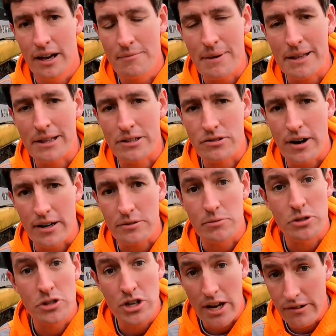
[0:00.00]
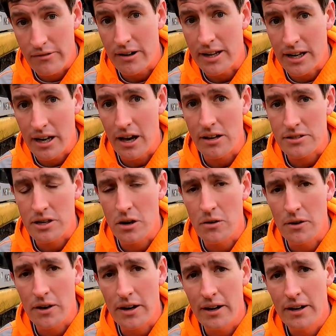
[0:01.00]
And metal tracks will generally last
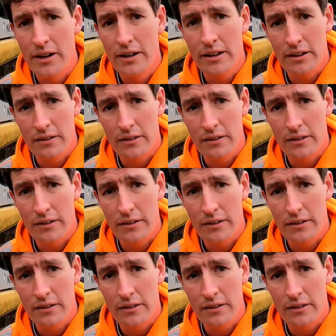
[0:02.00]
longer.